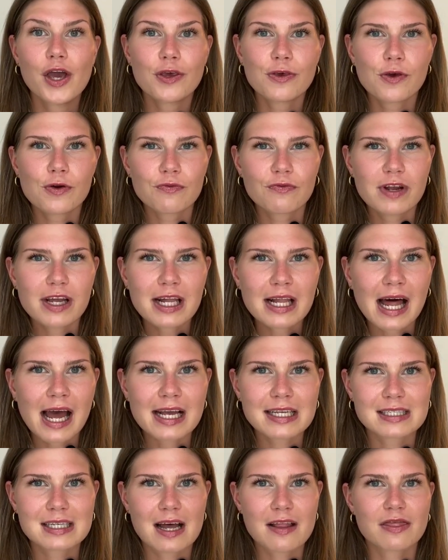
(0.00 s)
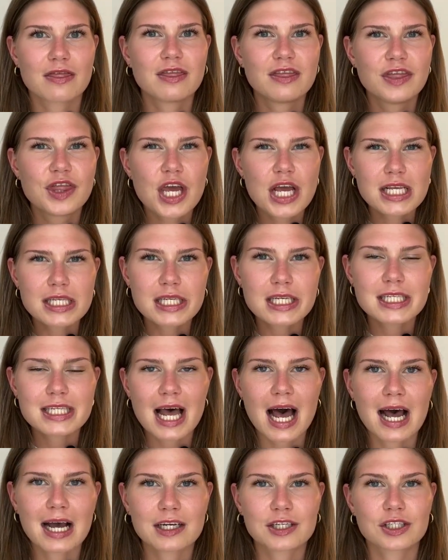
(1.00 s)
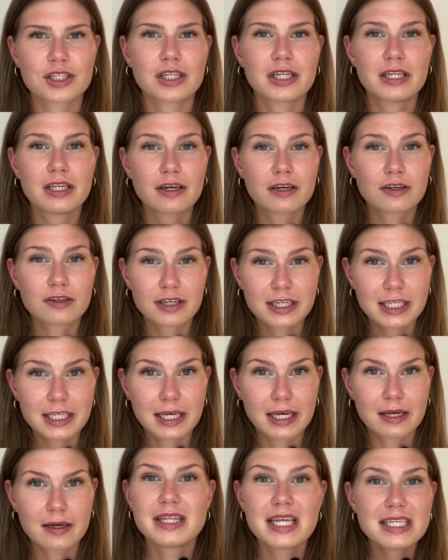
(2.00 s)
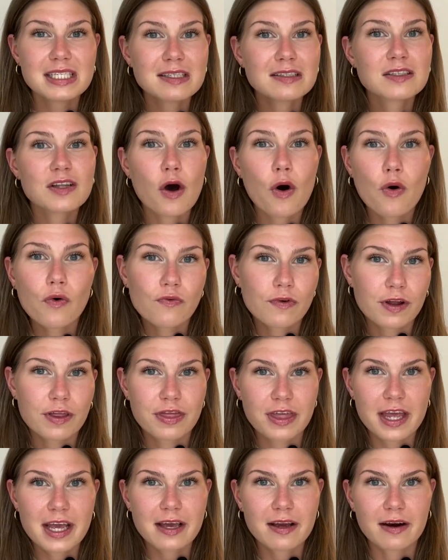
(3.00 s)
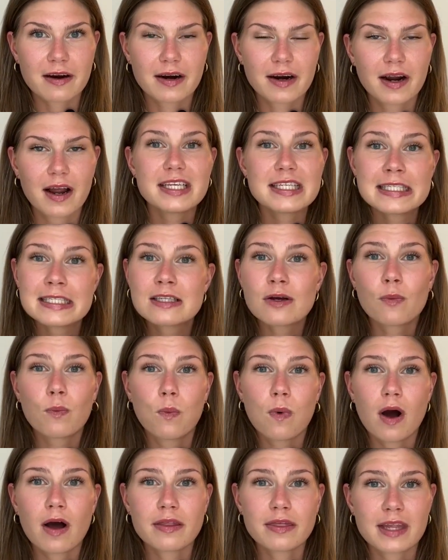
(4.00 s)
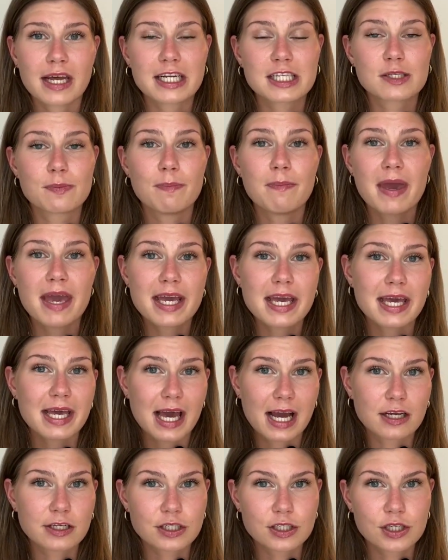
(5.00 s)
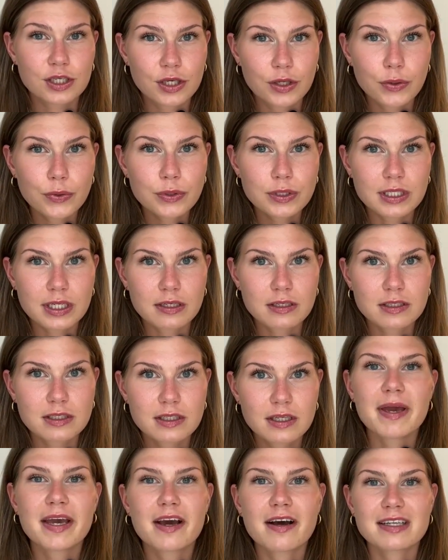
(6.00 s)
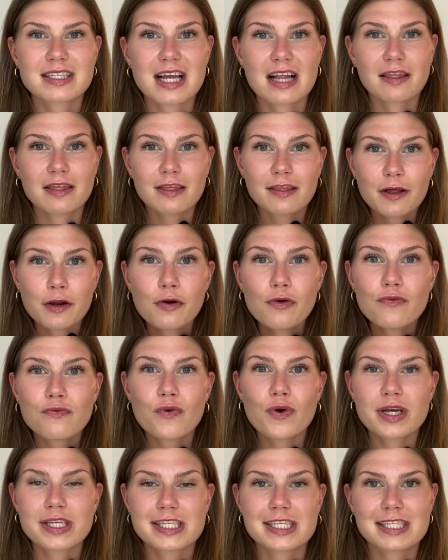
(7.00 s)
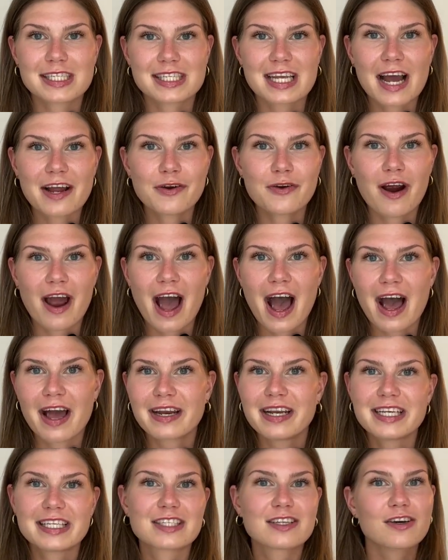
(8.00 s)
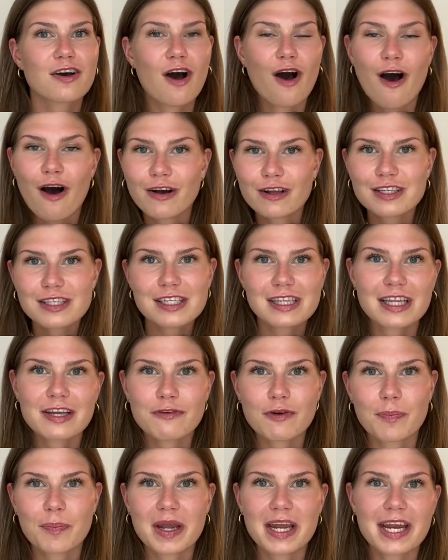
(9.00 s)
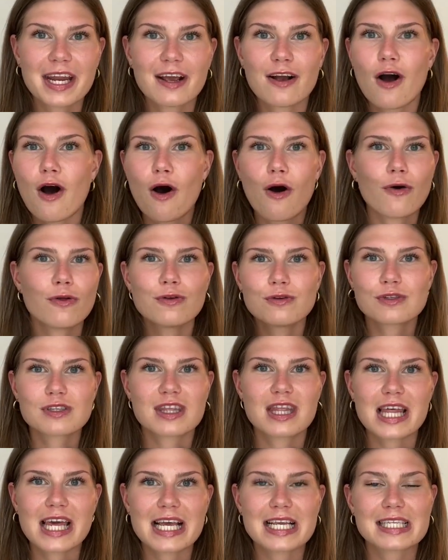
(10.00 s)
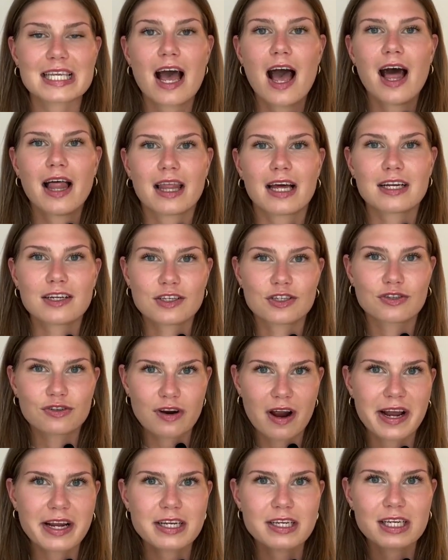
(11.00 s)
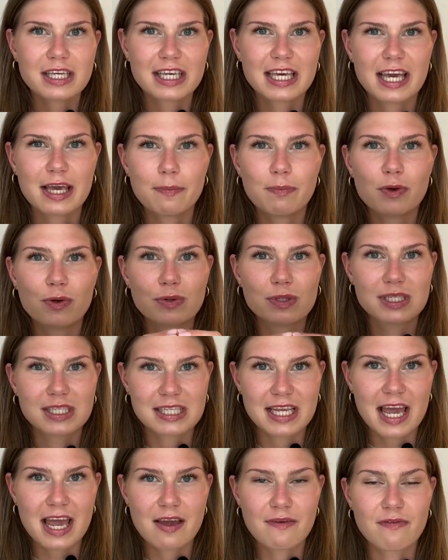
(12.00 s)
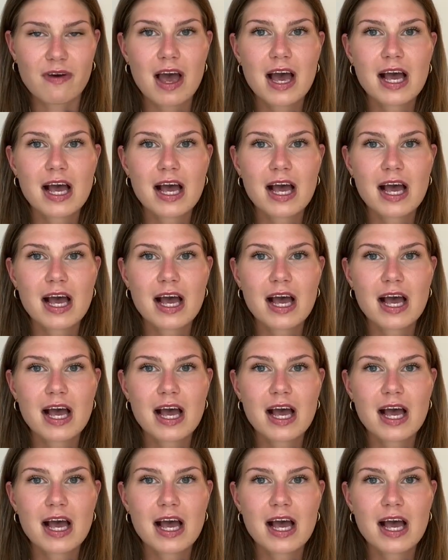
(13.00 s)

you realize that this is actually the critic. This is the overthinker. This is the one that is making excuses, because that little voice inside your head is constantly repeating all those things that is trying to keep you safe